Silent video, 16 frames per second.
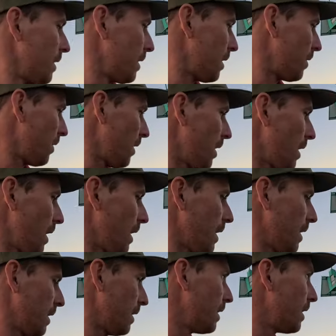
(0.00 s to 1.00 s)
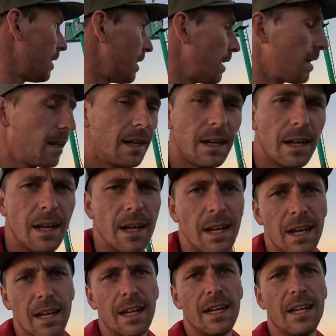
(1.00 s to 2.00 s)
All right.
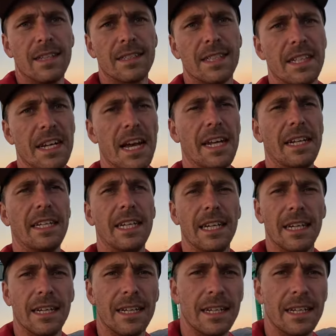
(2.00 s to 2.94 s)
Let's get out of here.